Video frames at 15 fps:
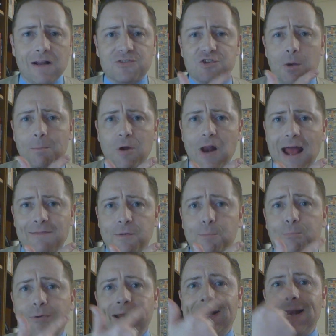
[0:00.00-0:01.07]
So I'm going to have to
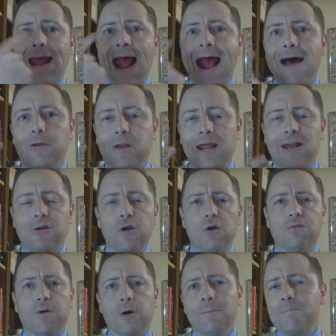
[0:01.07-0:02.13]
bring it out and
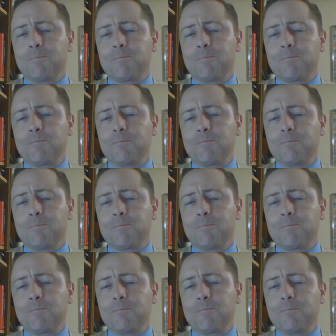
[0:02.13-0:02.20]
over.